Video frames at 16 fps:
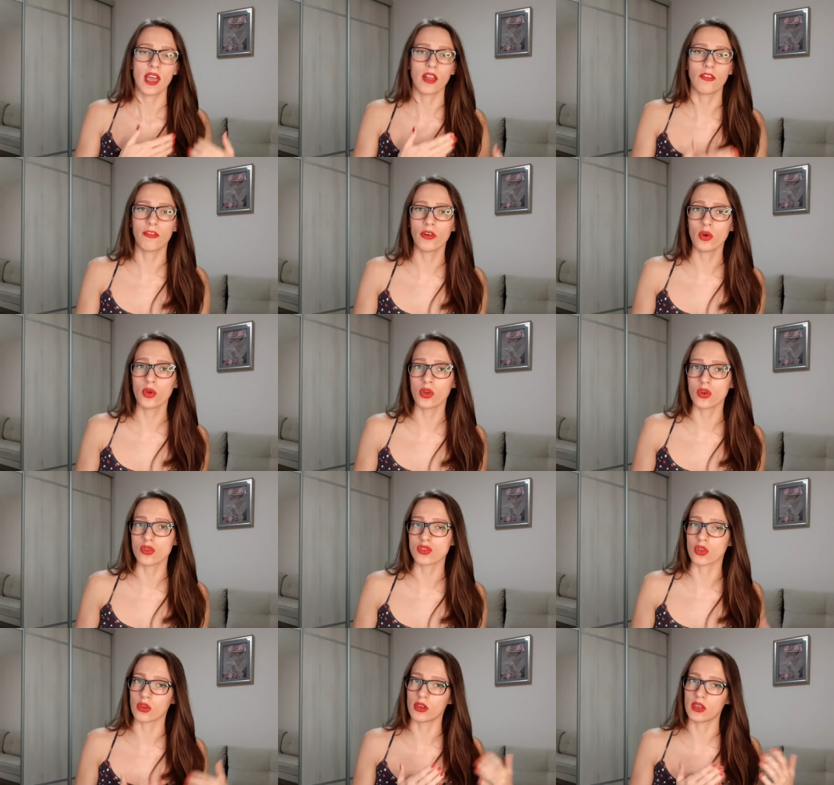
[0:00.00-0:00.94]
and
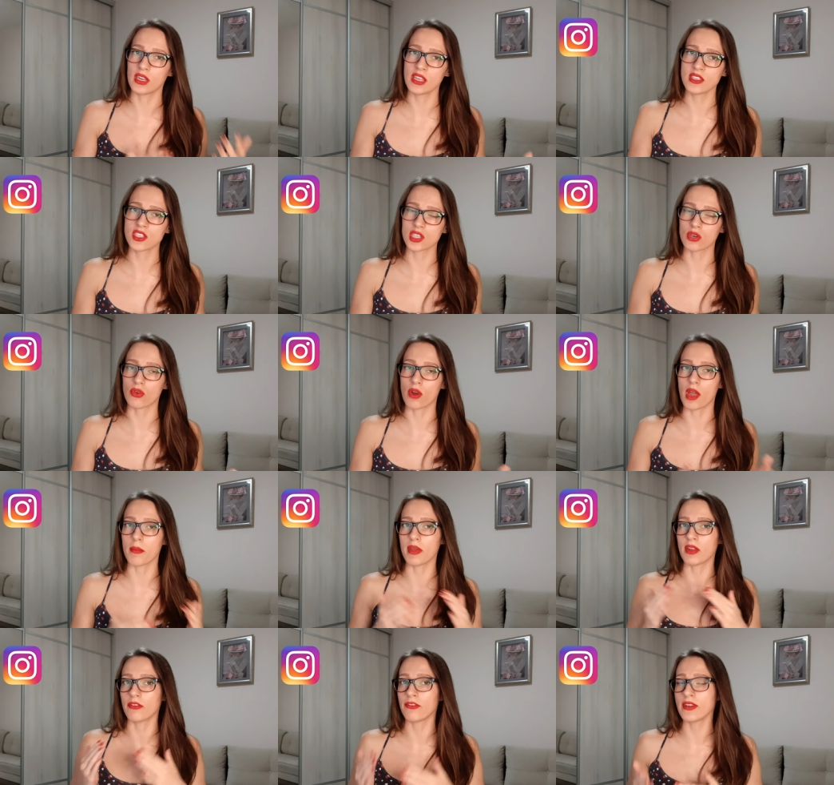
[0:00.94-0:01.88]
photos on
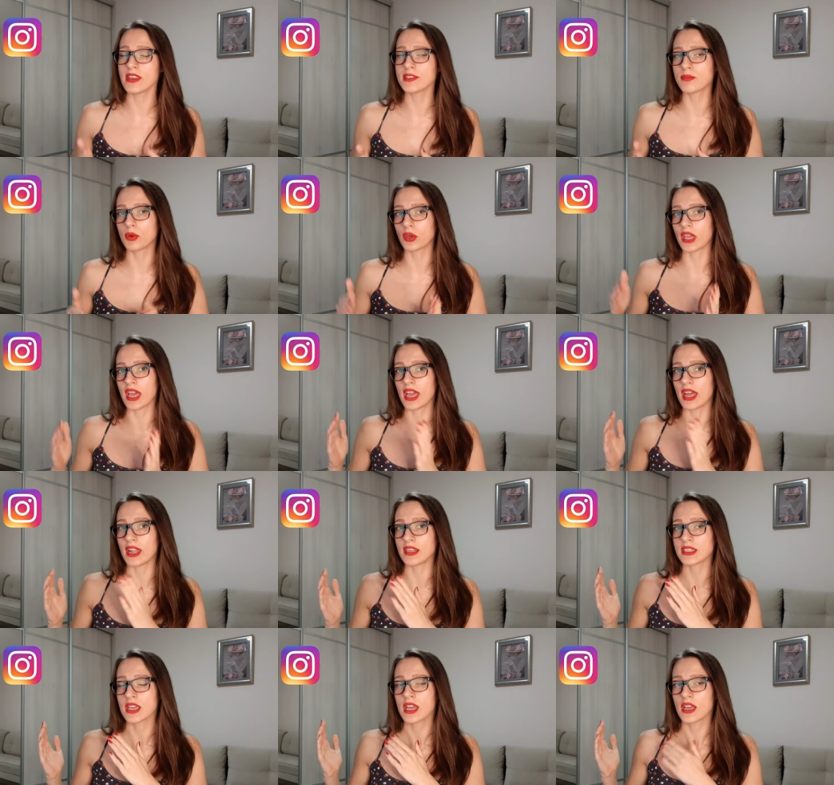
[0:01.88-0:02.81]
Instagram and Facebook
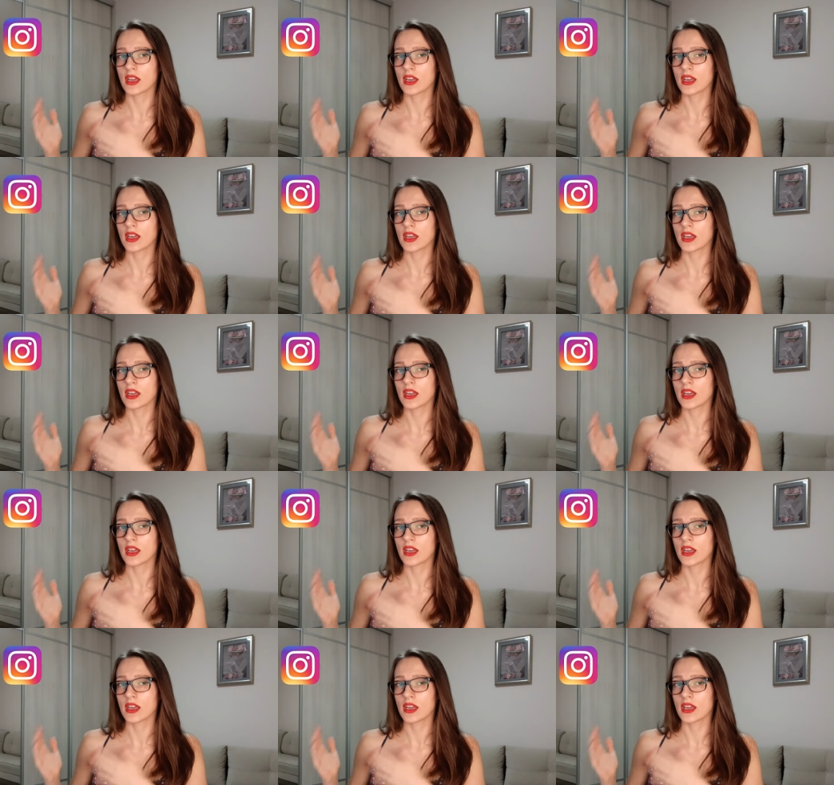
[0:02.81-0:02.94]
and